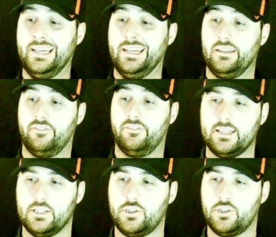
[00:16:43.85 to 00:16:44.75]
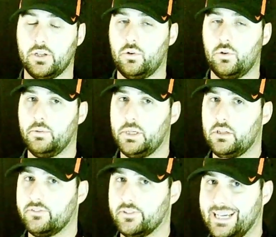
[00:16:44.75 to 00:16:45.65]
The fact that you can hold the ball
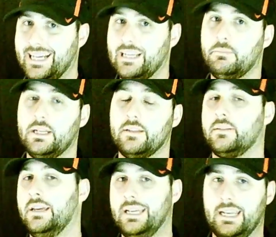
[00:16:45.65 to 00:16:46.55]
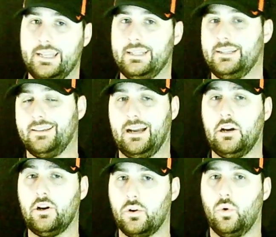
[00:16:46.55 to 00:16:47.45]
for 9 minutes in an
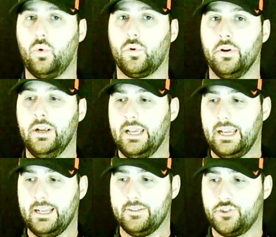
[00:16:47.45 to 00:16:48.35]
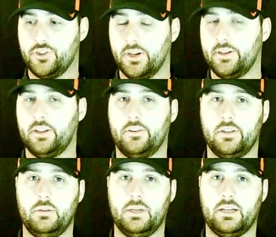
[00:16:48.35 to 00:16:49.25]
entire quarter and shut another
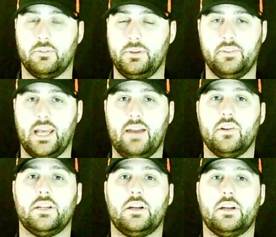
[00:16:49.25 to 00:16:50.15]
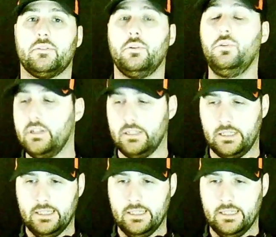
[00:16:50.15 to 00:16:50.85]
team out from even having an opportunity